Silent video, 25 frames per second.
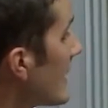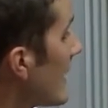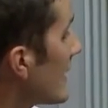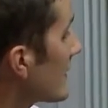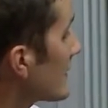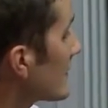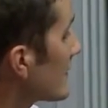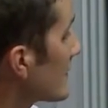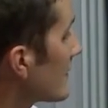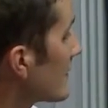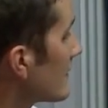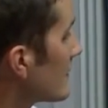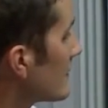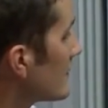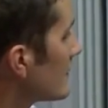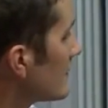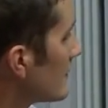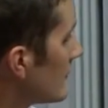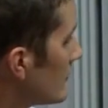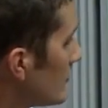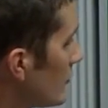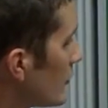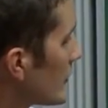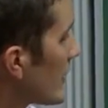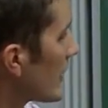that
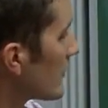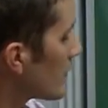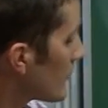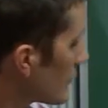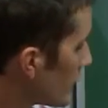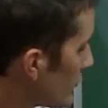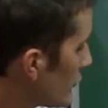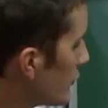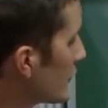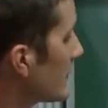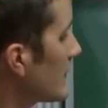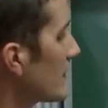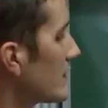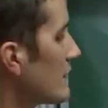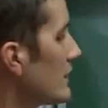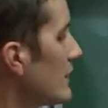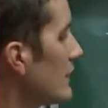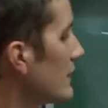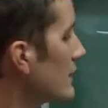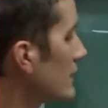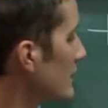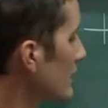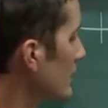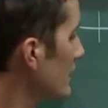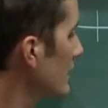you can, using
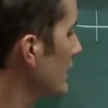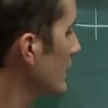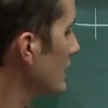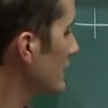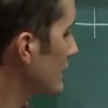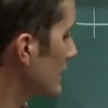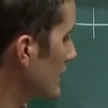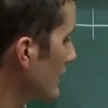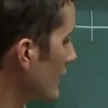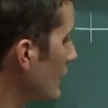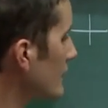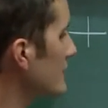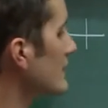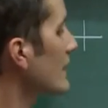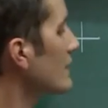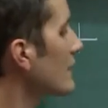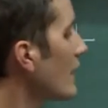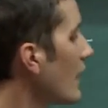this, it's not that